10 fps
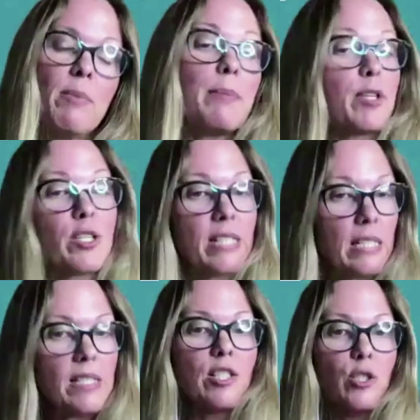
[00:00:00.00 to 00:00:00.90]
It might be good
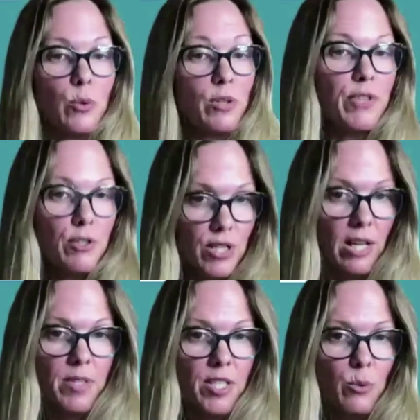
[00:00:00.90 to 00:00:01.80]
to listen to it a few
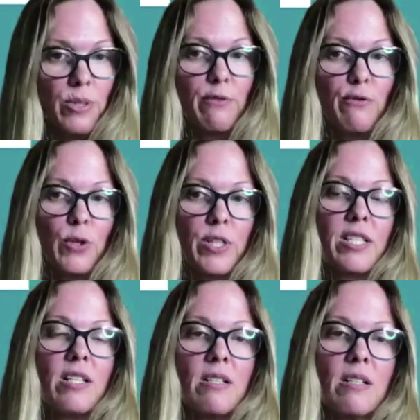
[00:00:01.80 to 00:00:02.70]
times to reinforce
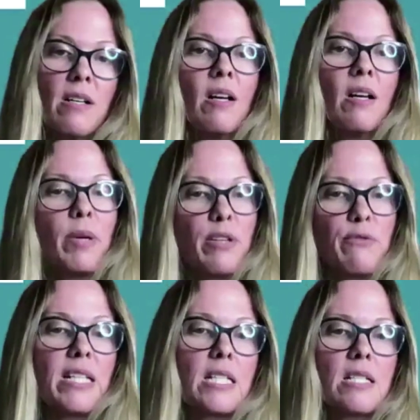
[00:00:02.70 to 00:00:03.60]
it, but if
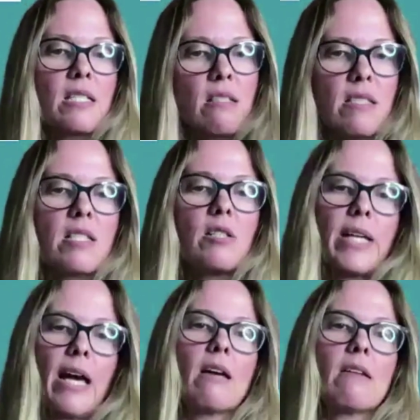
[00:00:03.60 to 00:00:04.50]
it is, still
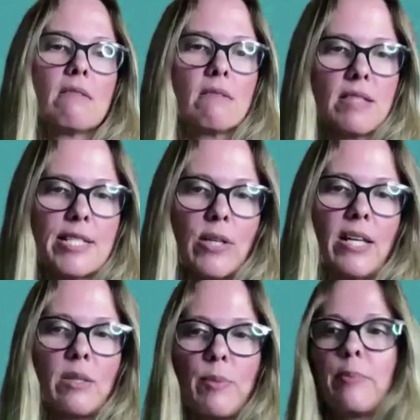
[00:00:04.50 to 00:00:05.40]
get still
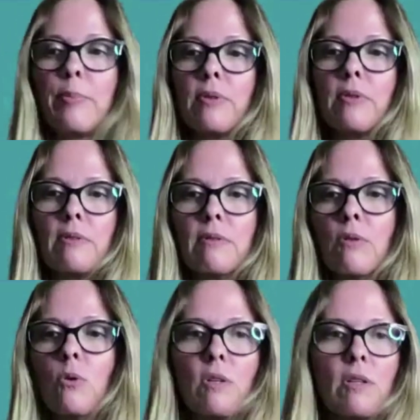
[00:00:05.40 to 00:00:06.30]
get the paper
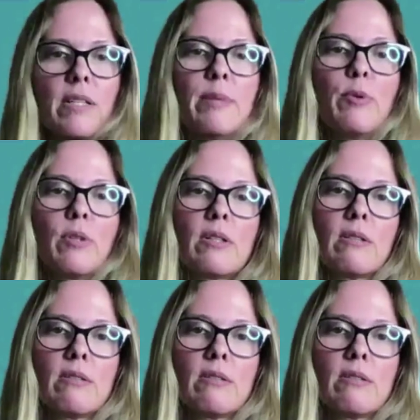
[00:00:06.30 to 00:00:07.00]
or ebook